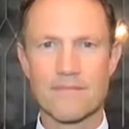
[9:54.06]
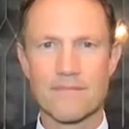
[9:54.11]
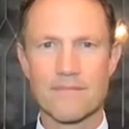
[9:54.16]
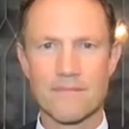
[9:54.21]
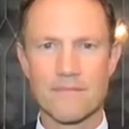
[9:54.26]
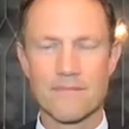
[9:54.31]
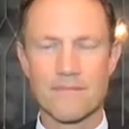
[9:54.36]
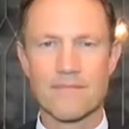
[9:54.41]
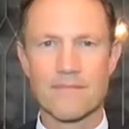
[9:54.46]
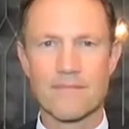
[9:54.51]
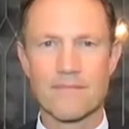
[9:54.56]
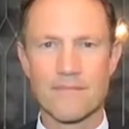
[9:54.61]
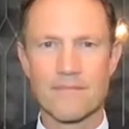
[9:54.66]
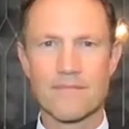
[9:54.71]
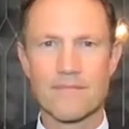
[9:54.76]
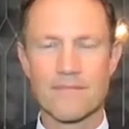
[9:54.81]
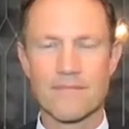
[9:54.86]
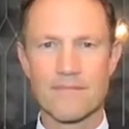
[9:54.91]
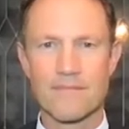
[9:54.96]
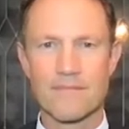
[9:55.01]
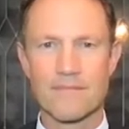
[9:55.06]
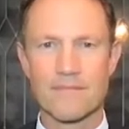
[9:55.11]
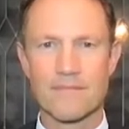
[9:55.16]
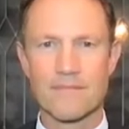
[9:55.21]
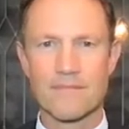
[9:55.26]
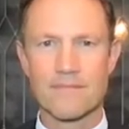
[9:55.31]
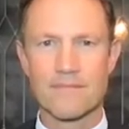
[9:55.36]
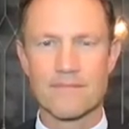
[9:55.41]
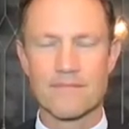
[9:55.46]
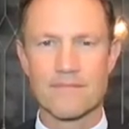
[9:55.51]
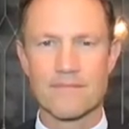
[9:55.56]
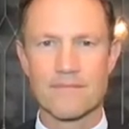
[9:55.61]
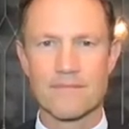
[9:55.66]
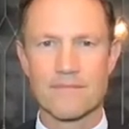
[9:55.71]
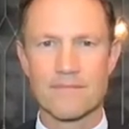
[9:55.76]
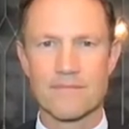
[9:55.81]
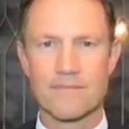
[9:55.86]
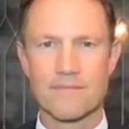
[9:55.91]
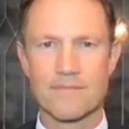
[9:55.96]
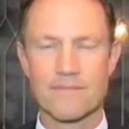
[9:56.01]

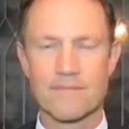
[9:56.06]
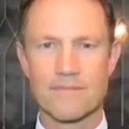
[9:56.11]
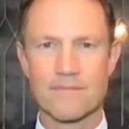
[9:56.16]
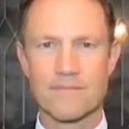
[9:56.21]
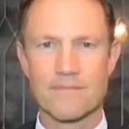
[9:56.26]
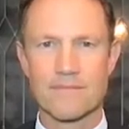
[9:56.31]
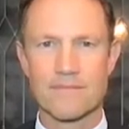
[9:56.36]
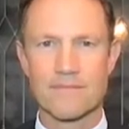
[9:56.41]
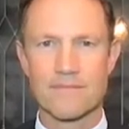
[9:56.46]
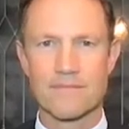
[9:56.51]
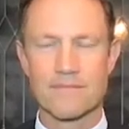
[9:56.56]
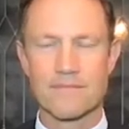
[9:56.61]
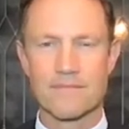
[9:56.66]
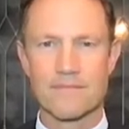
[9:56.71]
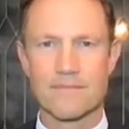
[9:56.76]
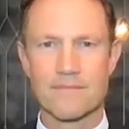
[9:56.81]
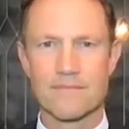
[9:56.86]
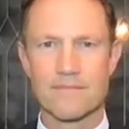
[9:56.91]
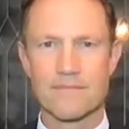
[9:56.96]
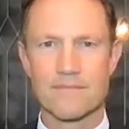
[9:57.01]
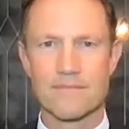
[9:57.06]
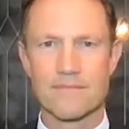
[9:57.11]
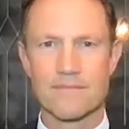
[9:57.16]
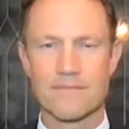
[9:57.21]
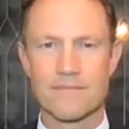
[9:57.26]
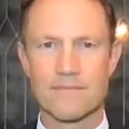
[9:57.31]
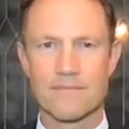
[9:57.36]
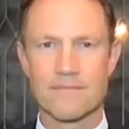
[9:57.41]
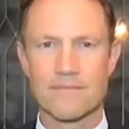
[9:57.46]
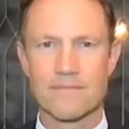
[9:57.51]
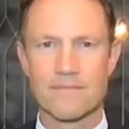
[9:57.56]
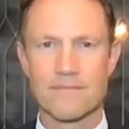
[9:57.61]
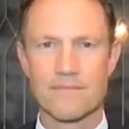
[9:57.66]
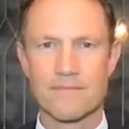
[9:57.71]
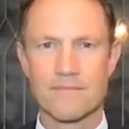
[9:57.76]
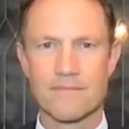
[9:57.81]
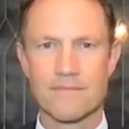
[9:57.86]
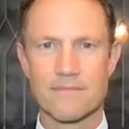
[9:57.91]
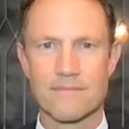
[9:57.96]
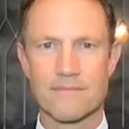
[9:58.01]

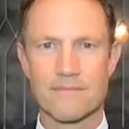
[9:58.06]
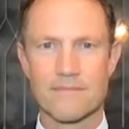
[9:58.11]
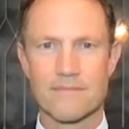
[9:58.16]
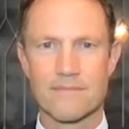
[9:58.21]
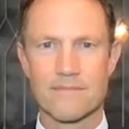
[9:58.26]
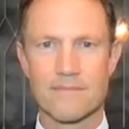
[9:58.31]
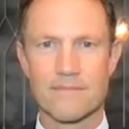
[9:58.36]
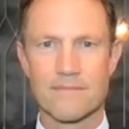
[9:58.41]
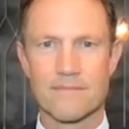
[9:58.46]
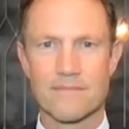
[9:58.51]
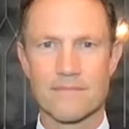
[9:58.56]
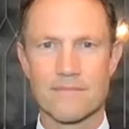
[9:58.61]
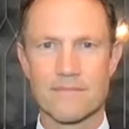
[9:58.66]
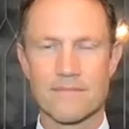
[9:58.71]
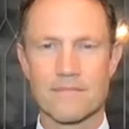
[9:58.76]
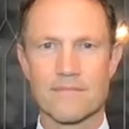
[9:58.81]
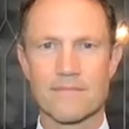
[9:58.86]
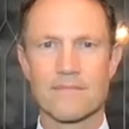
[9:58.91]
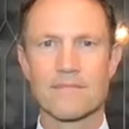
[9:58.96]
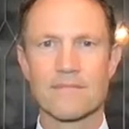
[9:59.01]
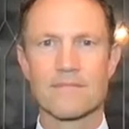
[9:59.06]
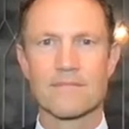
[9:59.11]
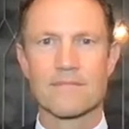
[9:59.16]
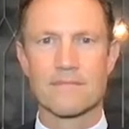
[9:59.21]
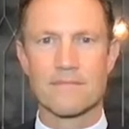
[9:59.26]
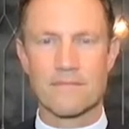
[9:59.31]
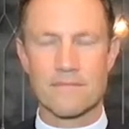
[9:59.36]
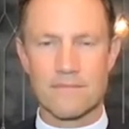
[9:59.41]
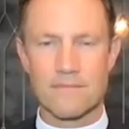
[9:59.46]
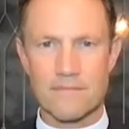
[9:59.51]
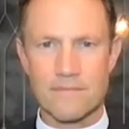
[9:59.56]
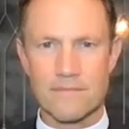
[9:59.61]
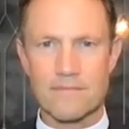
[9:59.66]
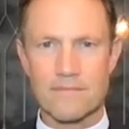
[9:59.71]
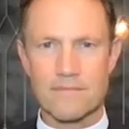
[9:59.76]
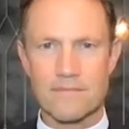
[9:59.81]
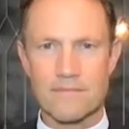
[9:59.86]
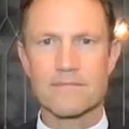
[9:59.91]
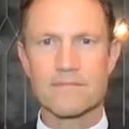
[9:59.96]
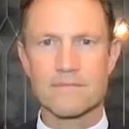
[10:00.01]

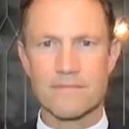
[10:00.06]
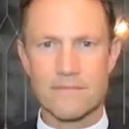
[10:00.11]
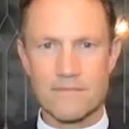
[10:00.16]
The person shown says nothing.